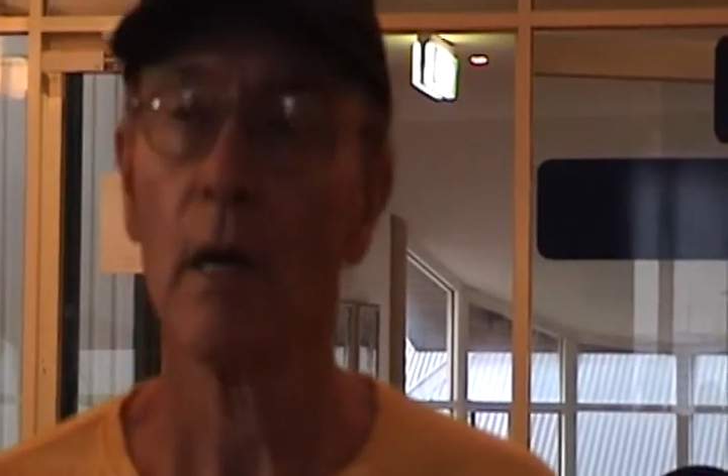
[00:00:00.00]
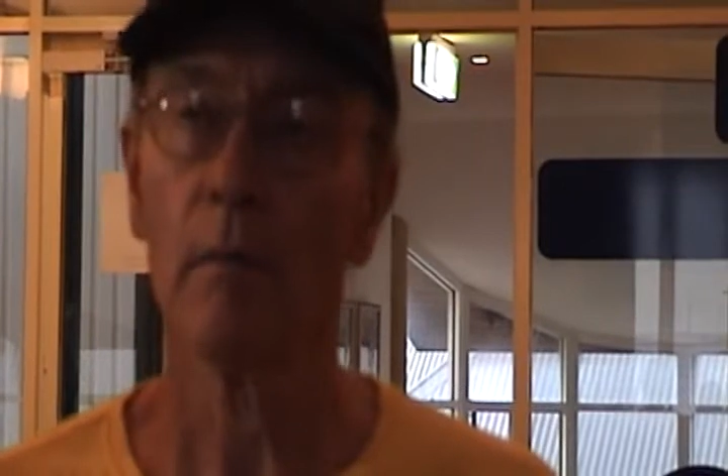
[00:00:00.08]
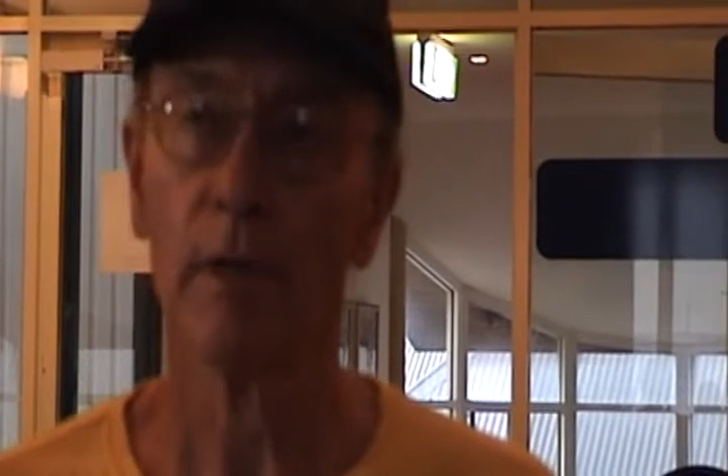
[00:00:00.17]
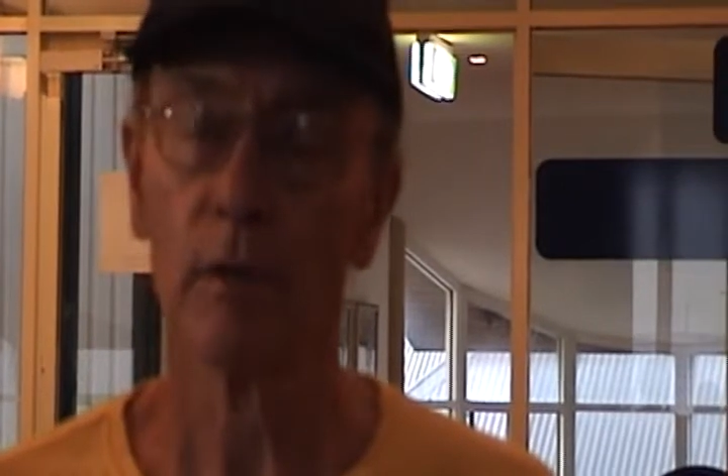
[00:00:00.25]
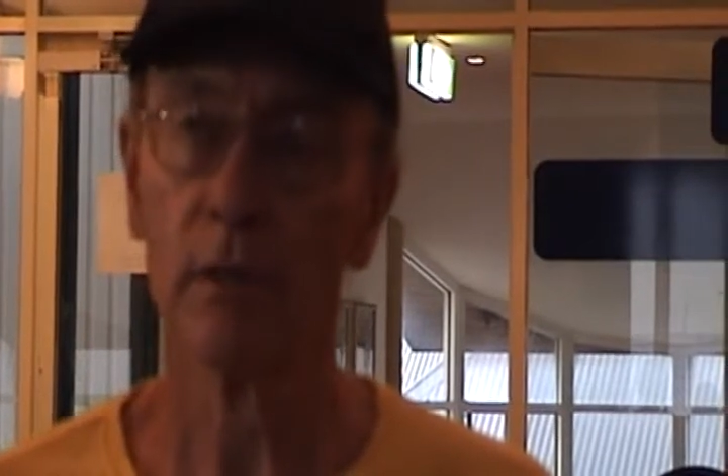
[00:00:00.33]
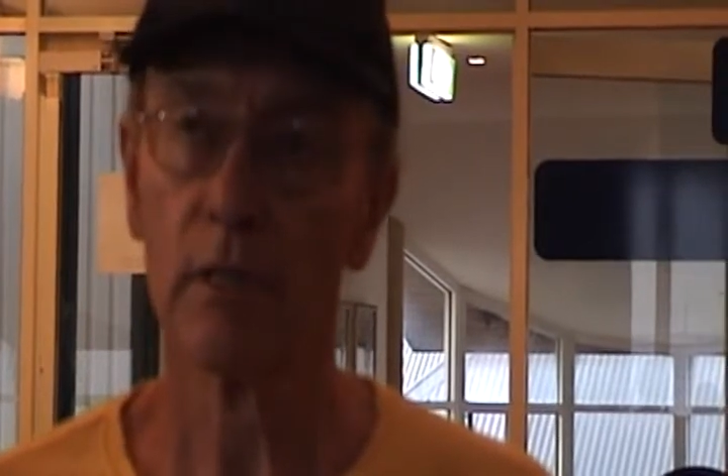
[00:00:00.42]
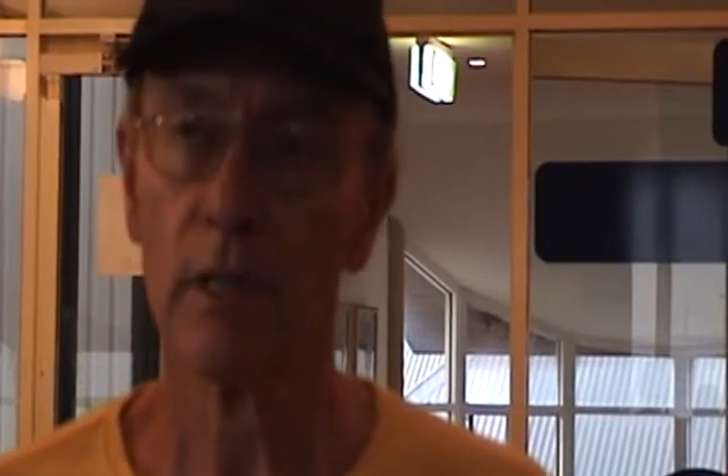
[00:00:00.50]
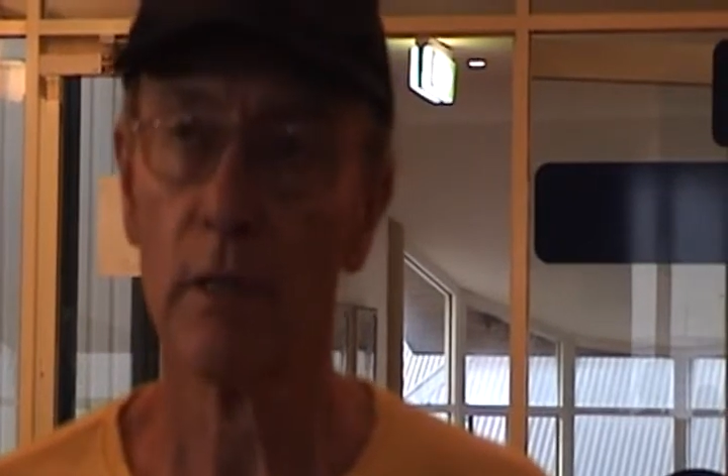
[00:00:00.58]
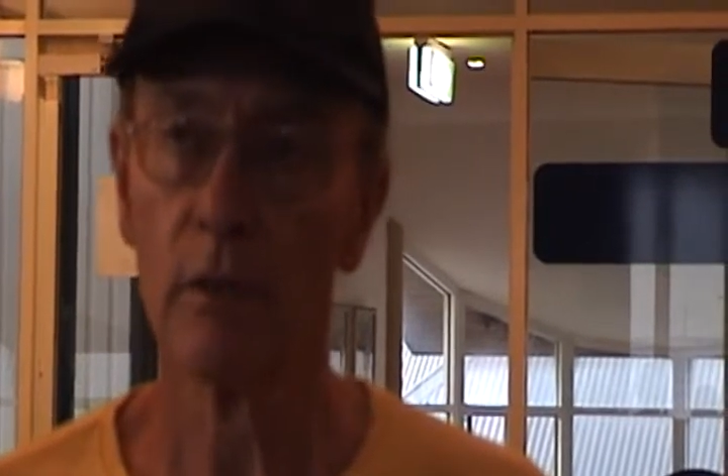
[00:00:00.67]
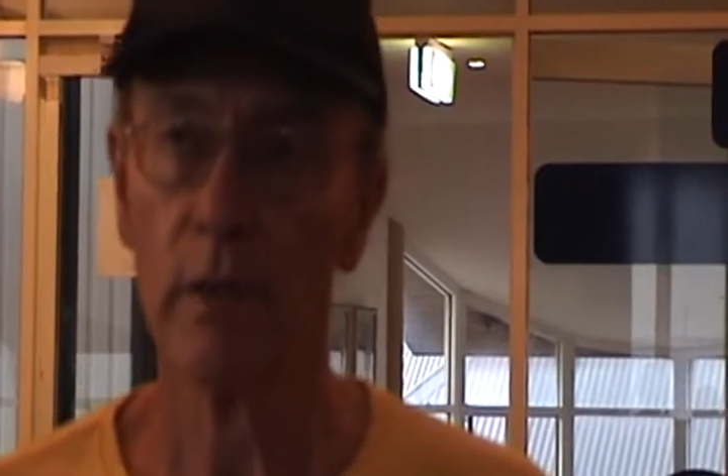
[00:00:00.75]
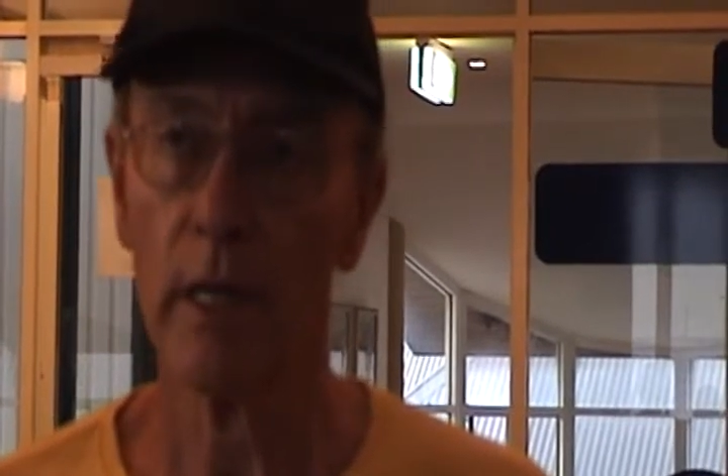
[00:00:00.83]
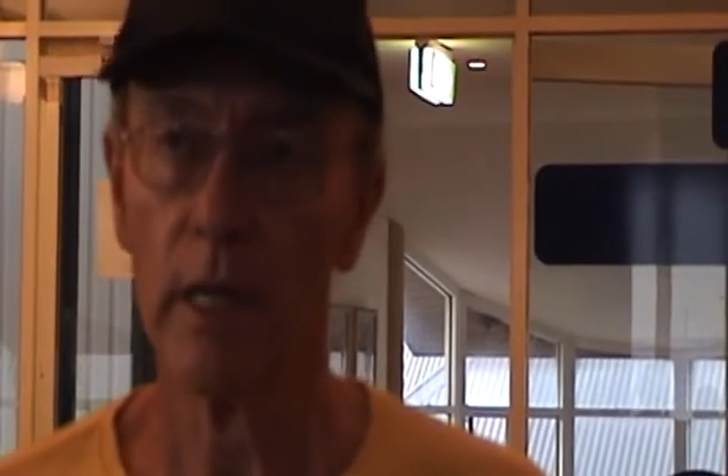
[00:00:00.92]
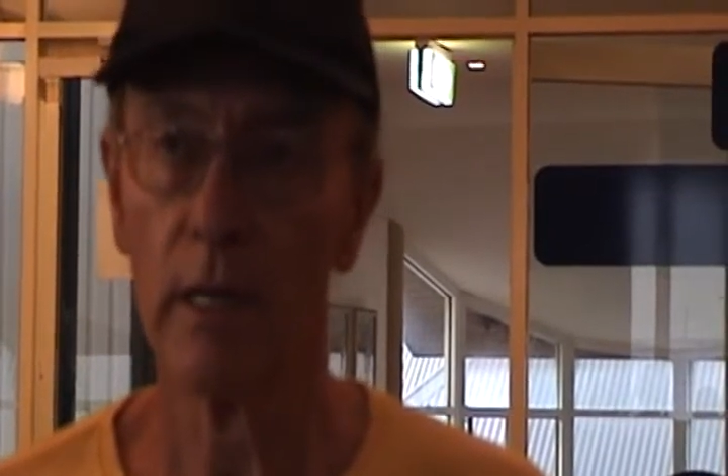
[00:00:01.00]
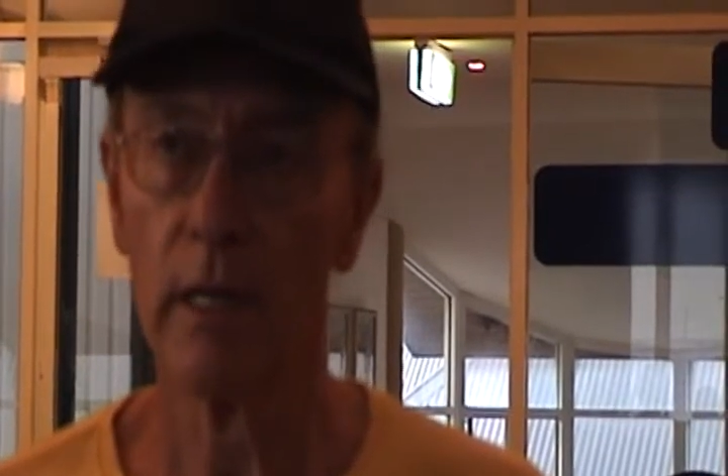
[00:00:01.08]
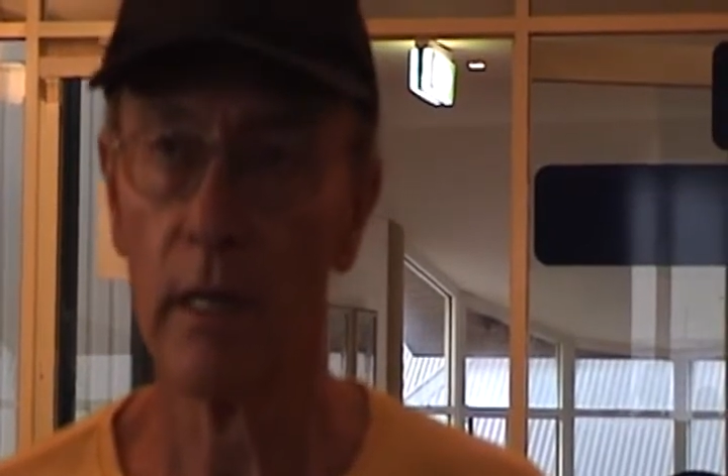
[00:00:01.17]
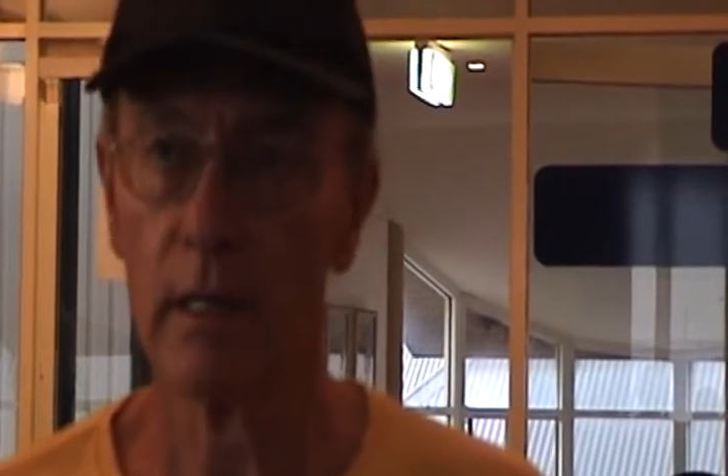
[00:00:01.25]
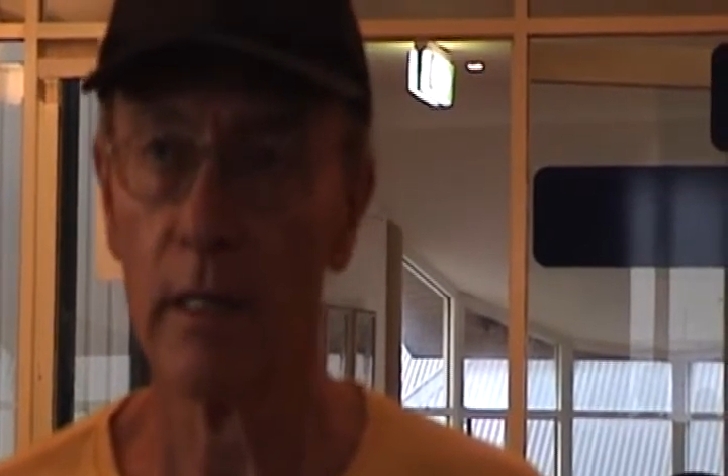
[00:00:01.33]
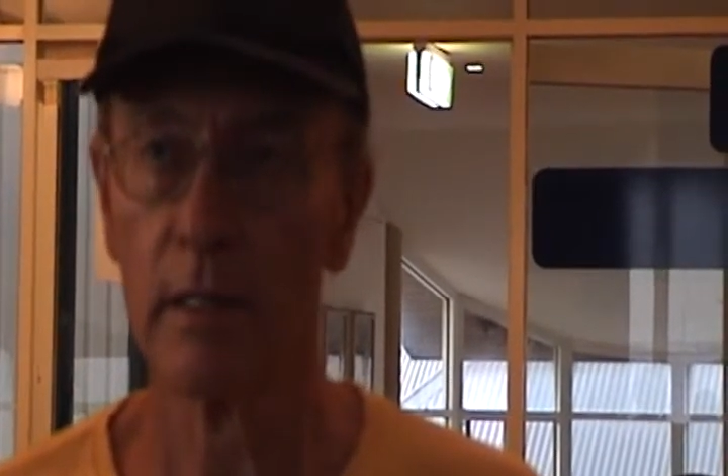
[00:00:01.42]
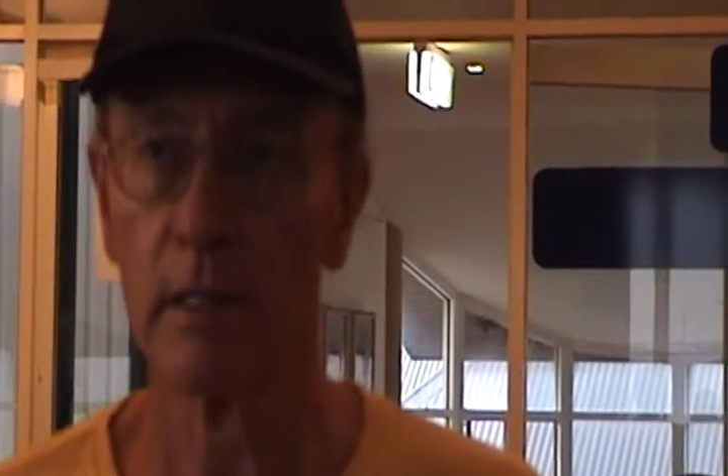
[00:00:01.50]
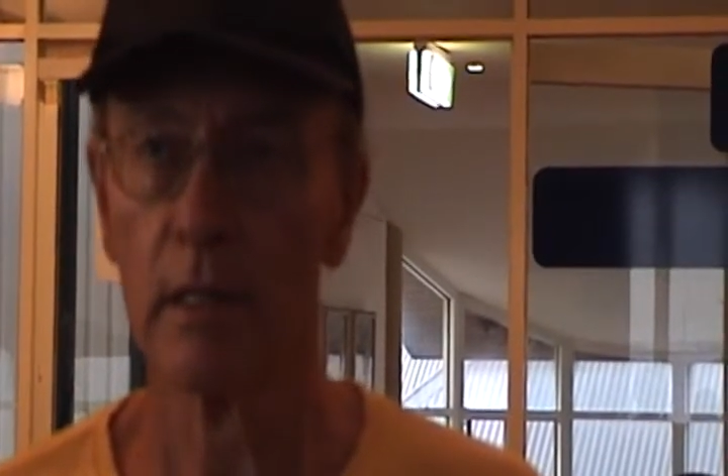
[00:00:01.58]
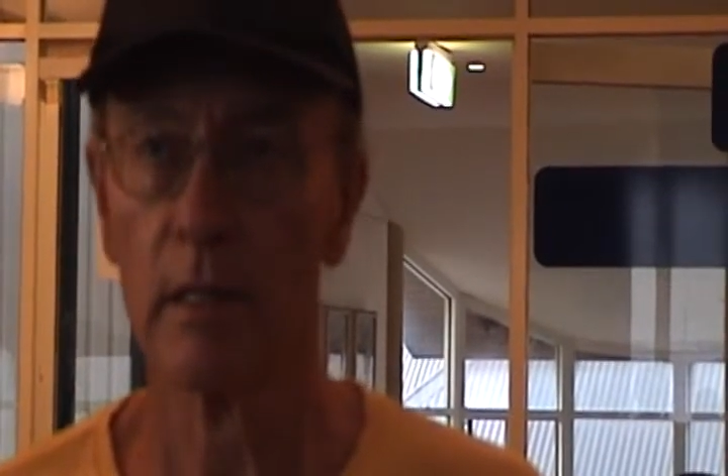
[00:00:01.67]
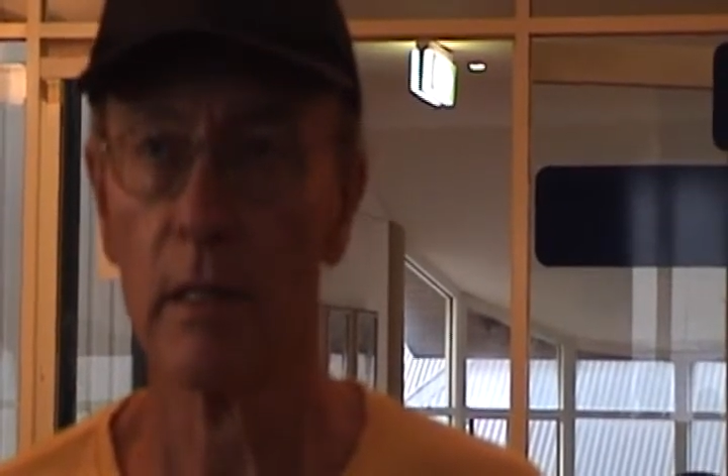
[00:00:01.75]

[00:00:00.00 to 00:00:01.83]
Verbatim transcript: But also in India, there's a,